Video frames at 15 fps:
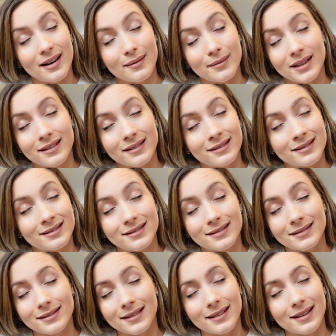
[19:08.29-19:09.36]
I mean,
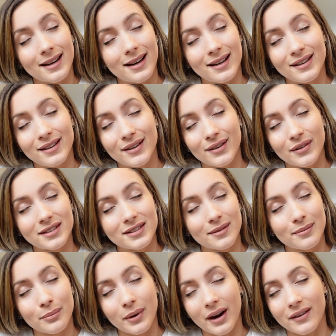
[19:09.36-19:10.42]
I know it's
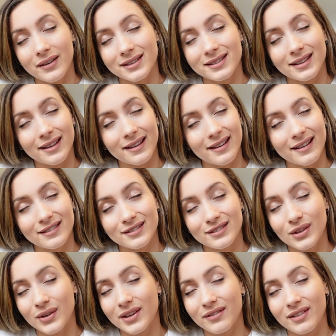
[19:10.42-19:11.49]
embarrassing and
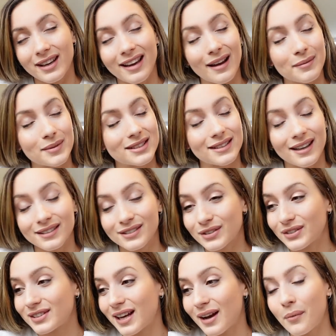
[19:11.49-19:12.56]
don't even get me started
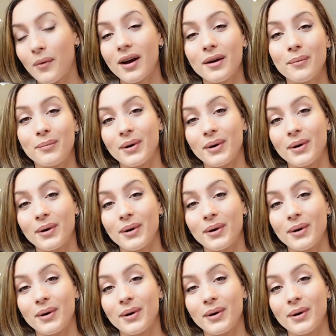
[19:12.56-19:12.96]
on that one,